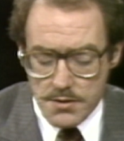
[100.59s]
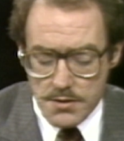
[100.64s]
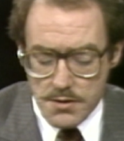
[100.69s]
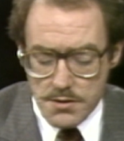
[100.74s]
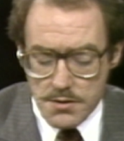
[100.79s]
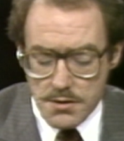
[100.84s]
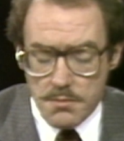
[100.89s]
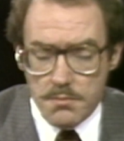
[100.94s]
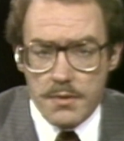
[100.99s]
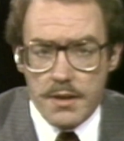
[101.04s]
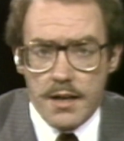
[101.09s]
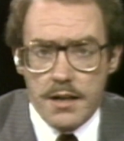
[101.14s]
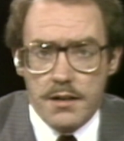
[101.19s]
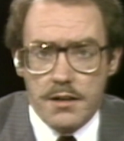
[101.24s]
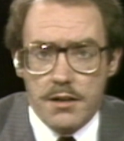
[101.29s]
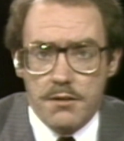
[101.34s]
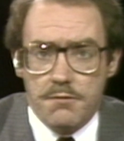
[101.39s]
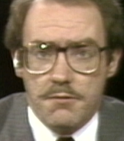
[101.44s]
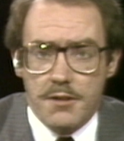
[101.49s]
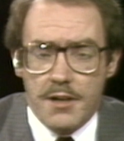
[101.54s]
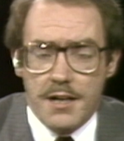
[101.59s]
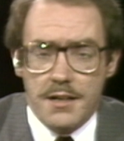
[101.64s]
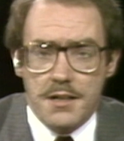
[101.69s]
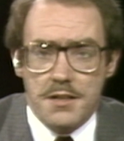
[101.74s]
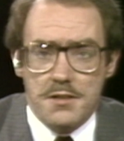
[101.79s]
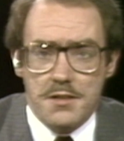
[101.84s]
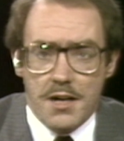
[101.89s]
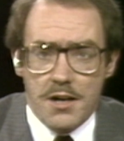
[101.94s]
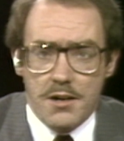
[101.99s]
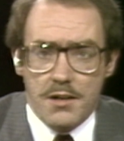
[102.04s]
system that, if not
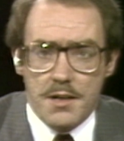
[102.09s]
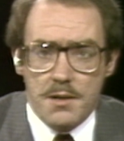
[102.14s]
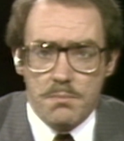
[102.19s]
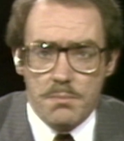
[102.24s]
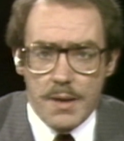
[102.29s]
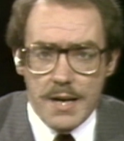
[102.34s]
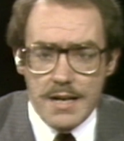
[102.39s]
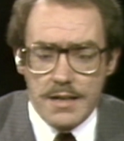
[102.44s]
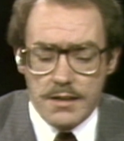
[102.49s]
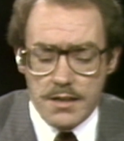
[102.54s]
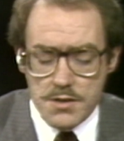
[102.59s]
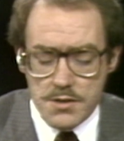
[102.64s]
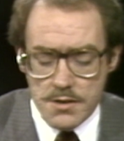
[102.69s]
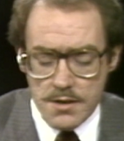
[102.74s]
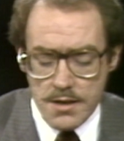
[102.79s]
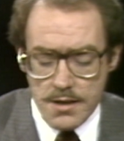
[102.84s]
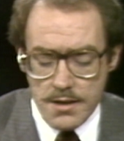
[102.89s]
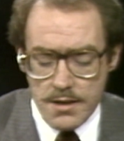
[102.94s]
entirely painless,